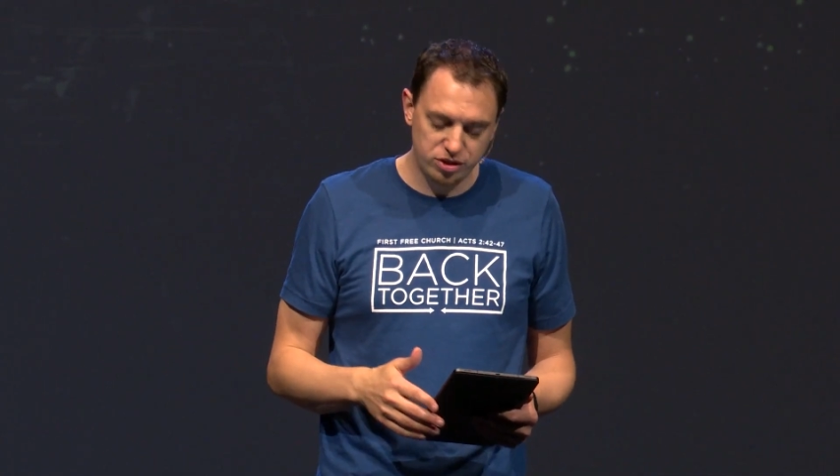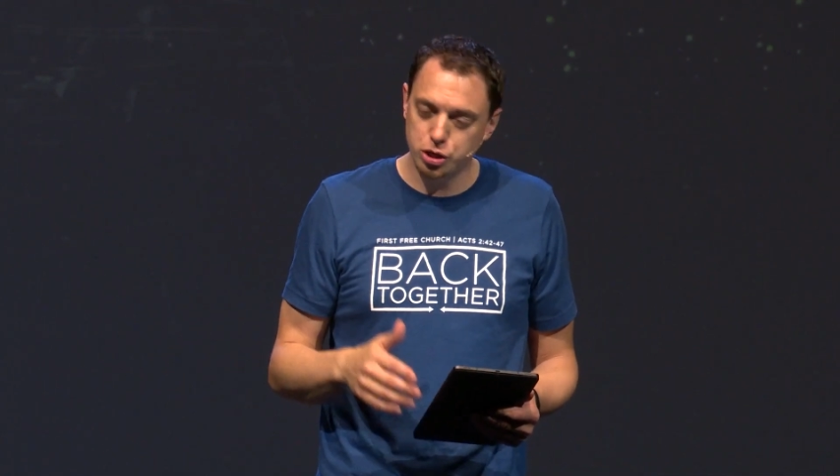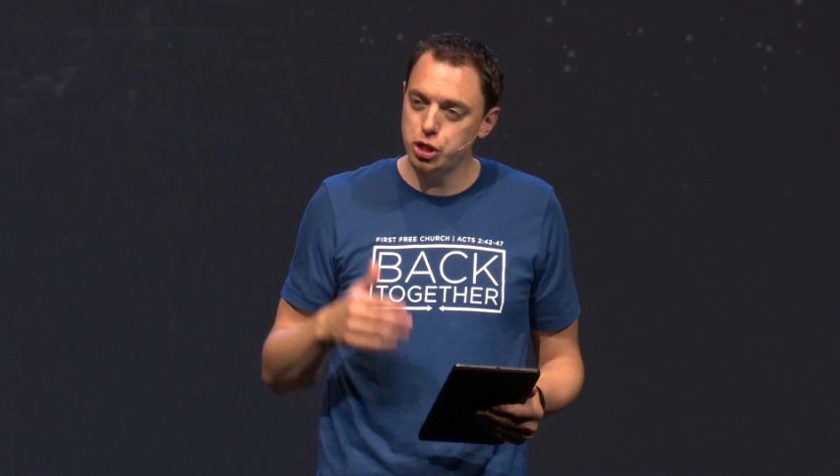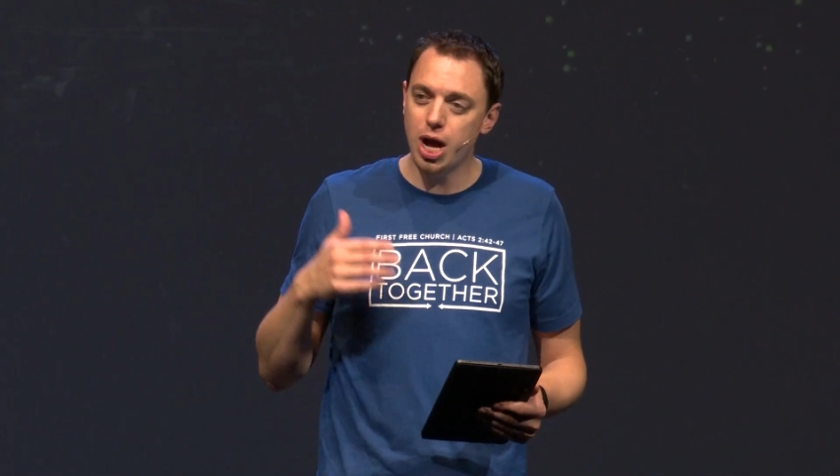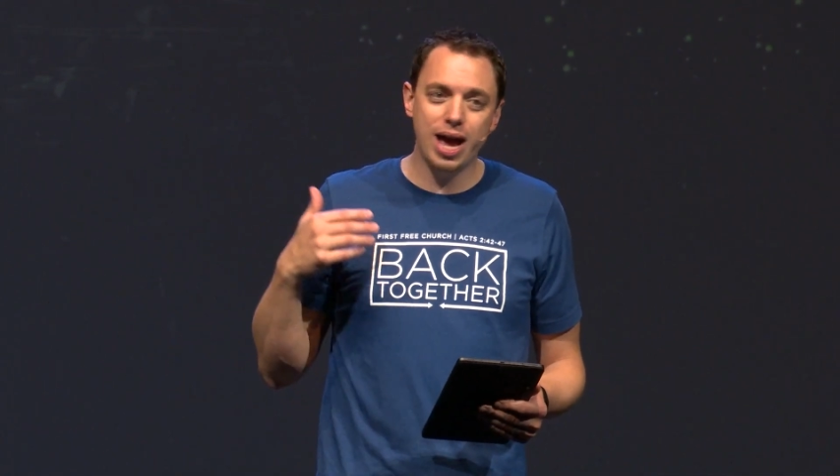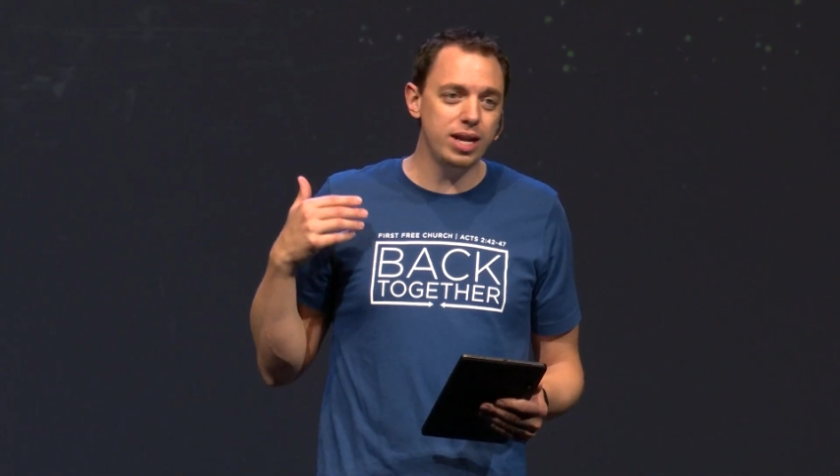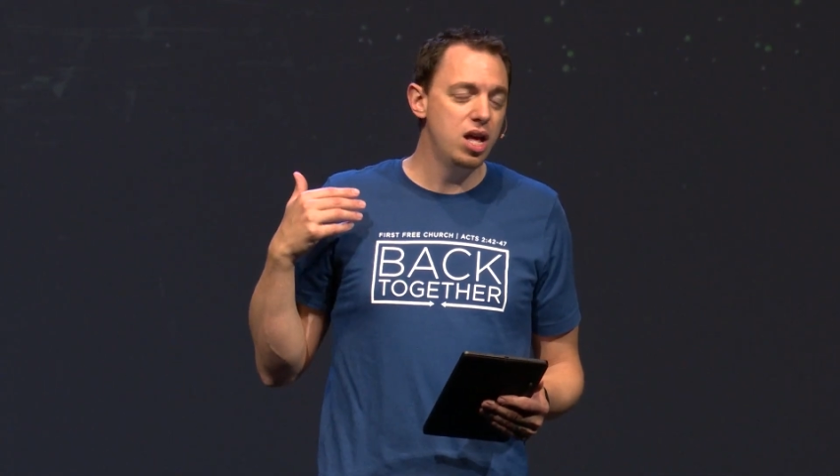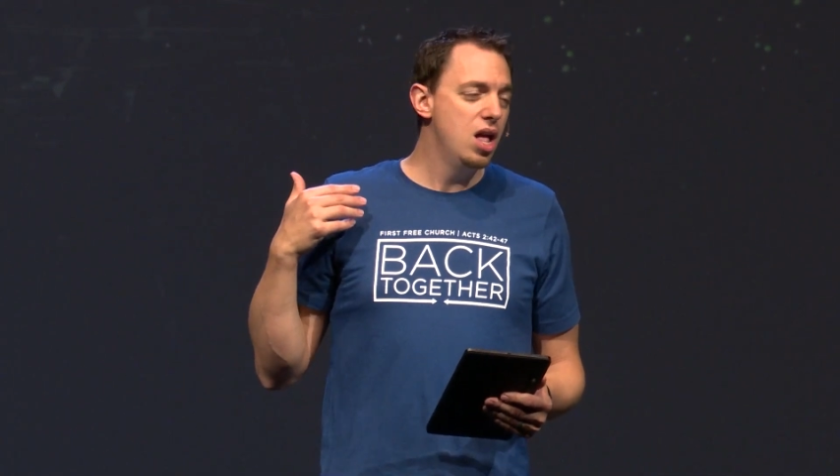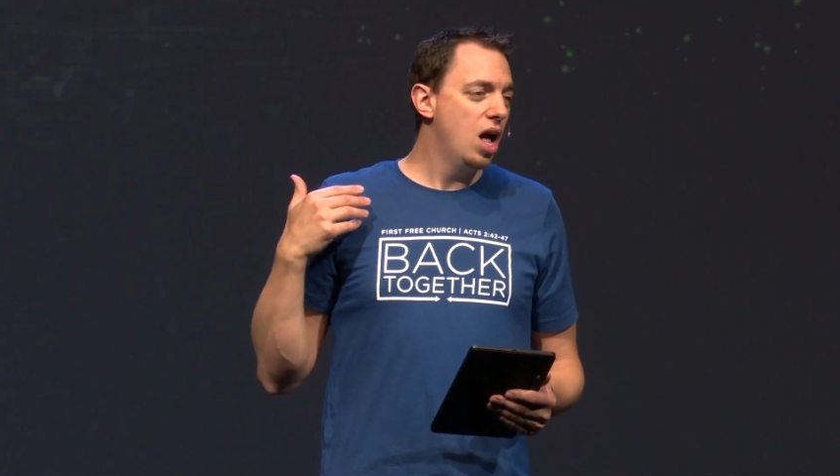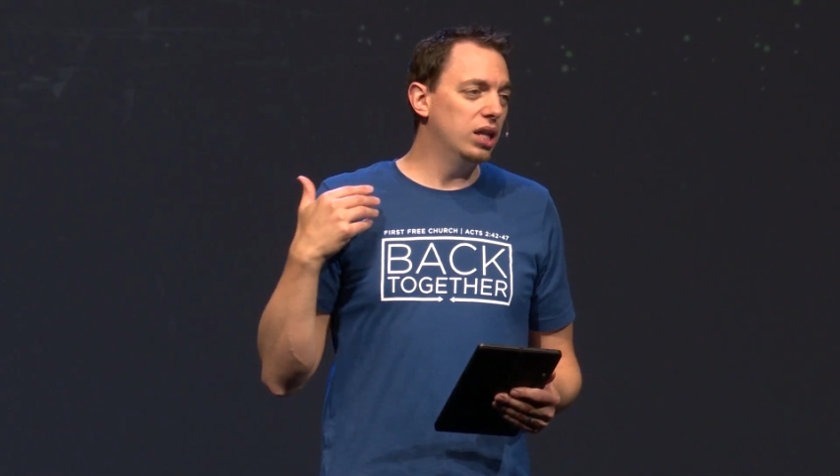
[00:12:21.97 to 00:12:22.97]
to shine
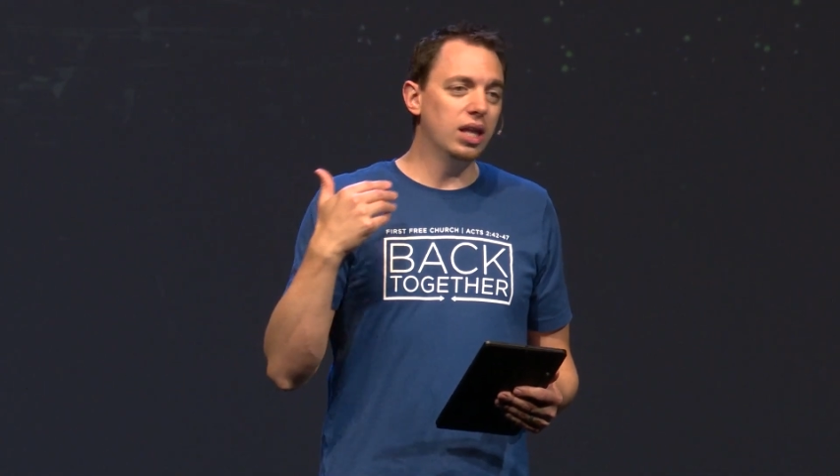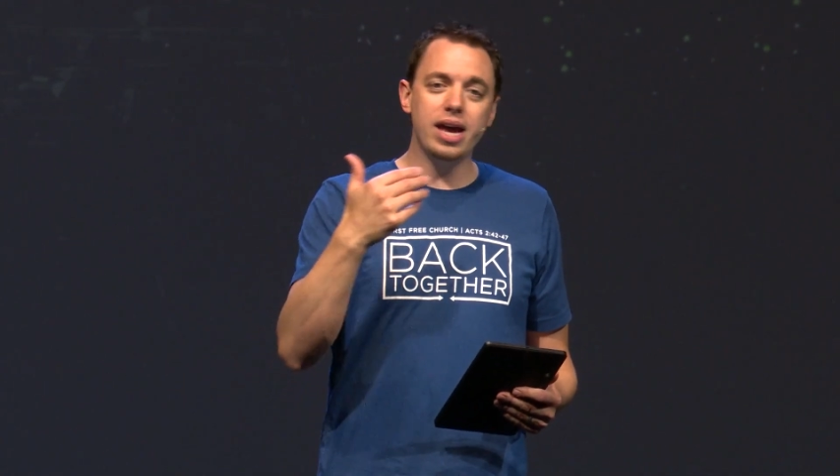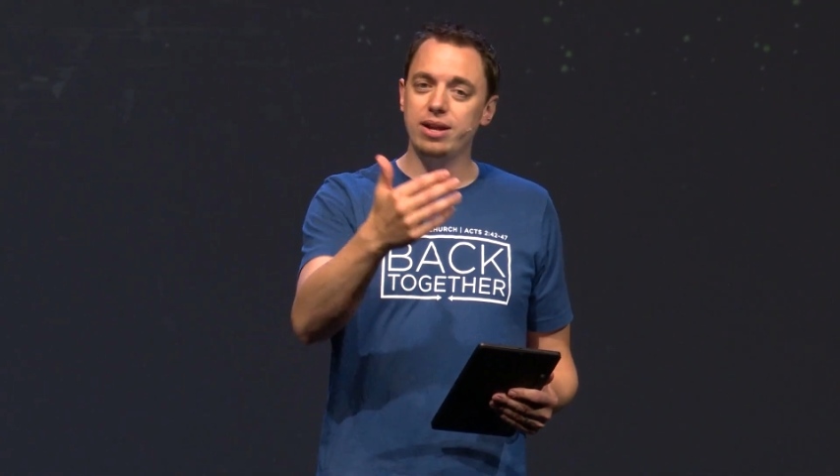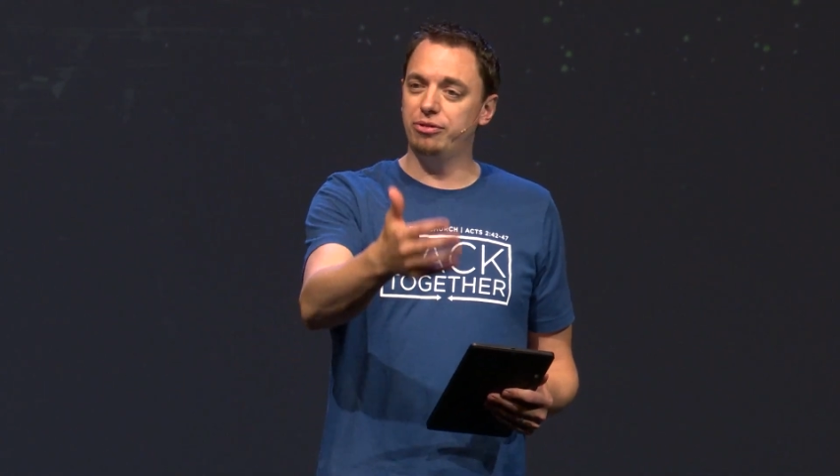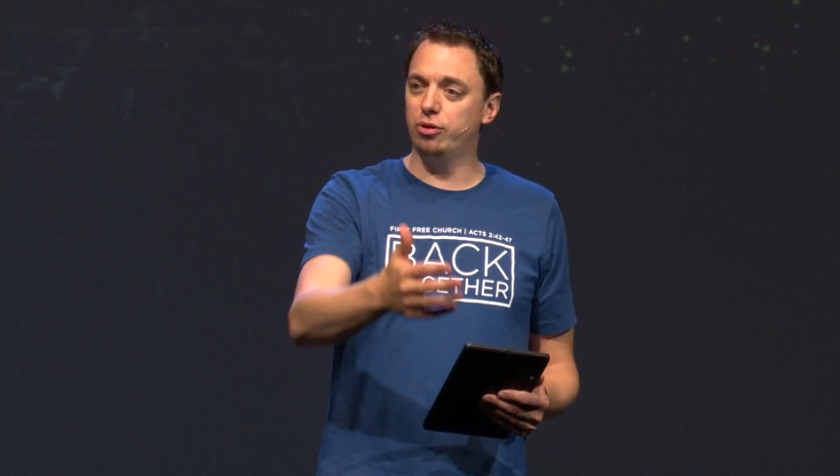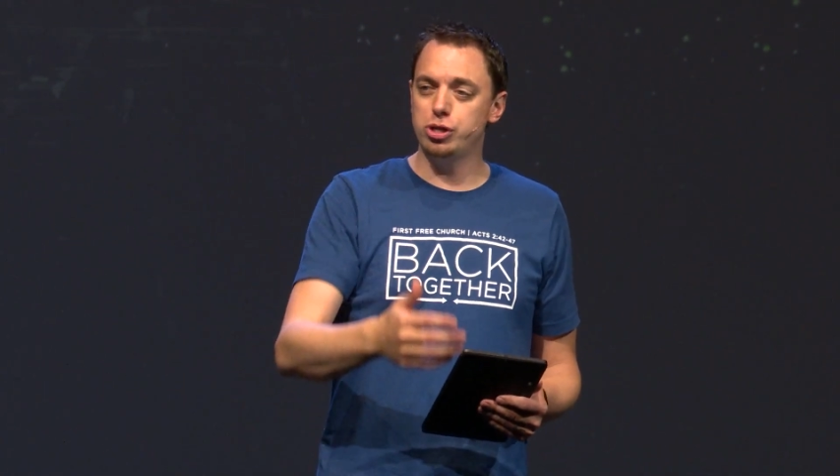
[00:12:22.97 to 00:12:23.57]
a light for